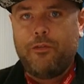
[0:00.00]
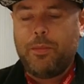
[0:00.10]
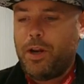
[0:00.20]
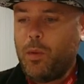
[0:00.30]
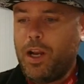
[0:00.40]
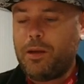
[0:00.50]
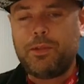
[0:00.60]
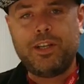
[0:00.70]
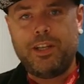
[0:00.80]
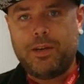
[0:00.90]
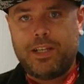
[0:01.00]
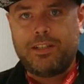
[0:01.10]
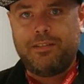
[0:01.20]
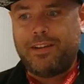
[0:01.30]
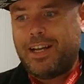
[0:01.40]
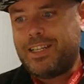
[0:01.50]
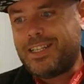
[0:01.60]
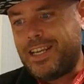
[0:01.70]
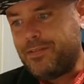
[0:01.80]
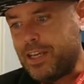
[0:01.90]
everybody, welcome to Newcastle
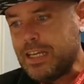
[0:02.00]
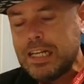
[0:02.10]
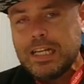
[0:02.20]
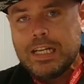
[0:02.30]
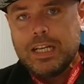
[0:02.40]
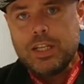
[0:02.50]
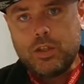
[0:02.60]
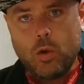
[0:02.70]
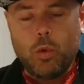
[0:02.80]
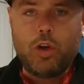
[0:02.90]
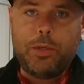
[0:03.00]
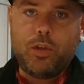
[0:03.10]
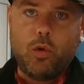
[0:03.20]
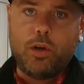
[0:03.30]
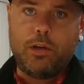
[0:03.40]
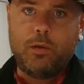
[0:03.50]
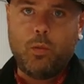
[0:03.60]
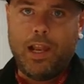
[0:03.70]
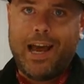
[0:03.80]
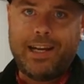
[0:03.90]
Fans T V. So we're going to be talking,
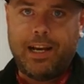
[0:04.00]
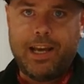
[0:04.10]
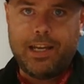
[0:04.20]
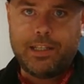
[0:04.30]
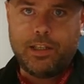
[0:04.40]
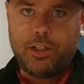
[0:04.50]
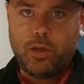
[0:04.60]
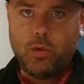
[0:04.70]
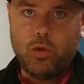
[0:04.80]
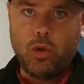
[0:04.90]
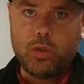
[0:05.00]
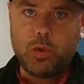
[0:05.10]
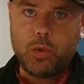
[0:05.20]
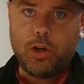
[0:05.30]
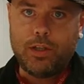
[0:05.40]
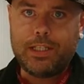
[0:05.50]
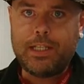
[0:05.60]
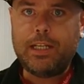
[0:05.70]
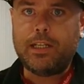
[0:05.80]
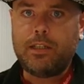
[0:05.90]
well, analysing the two goals which were
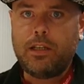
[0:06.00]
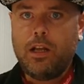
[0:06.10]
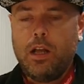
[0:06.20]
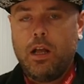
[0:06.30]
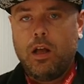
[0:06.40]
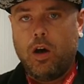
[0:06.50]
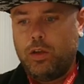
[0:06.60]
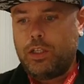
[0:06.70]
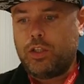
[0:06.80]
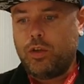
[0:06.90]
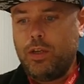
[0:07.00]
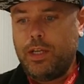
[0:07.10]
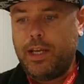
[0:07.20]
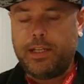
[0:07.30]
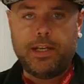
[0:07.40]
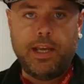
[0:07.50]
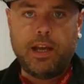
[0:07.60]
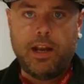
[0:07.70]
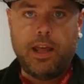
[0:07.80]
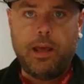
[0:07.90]
conceded on Sunday today,
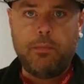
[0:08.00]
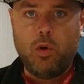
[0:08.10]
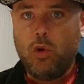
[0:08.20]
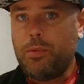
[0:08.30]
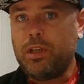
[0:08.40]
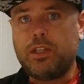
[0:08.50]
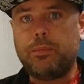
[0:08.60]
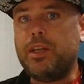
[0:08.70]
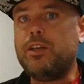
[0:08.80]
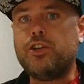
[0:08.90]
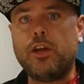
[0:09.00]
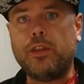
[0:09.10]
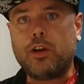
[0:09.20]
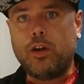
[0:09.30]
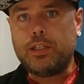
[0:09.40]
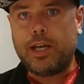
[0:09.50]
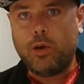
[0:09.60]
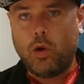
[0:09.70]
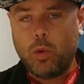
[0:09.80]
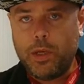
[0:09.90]
and um, hopefully you've been enjoying the
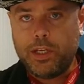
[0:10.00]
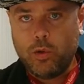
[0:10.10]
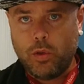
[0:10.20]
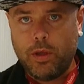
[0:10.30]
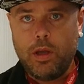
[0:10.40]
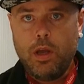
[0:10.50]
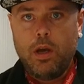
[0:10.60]
content all week. You know, the